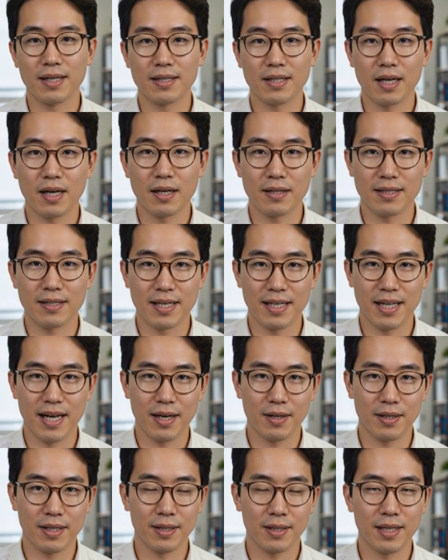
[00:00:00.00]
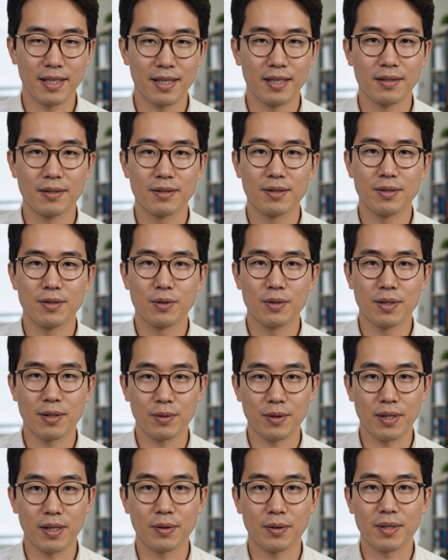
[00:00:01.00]
the odds they calculated, using
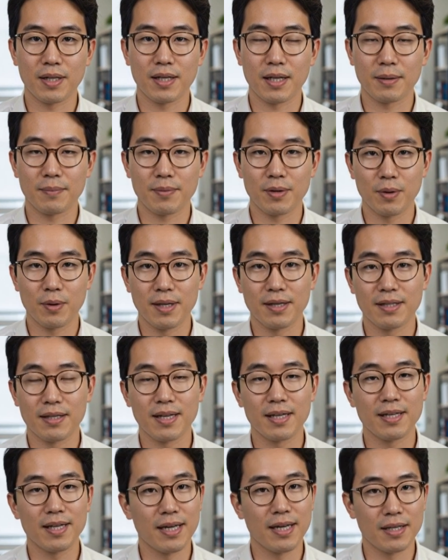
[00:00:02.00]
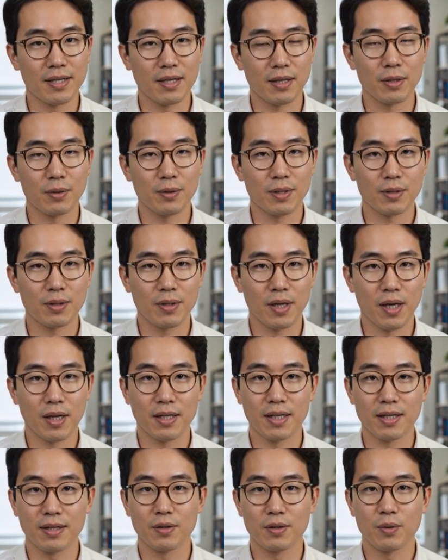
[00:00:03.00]
real JWST data on a real
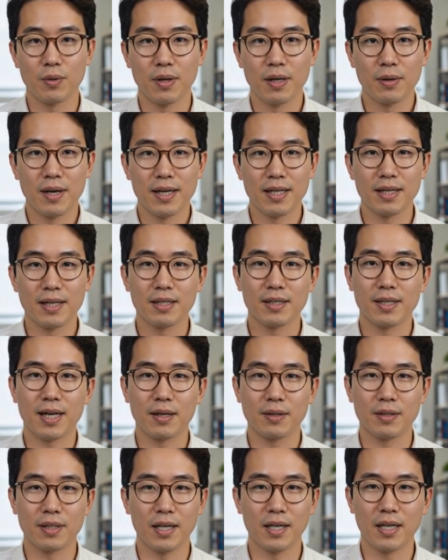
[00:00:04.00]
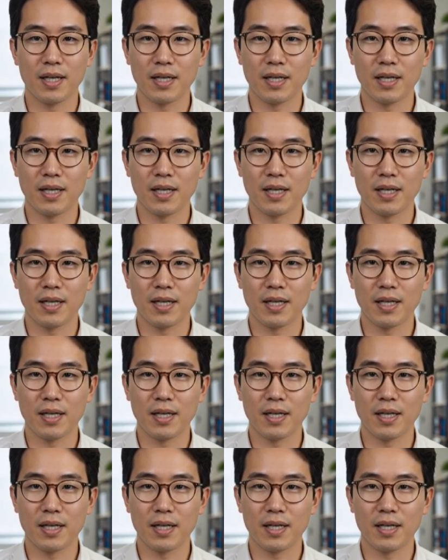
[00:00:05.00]
target 20 light years out,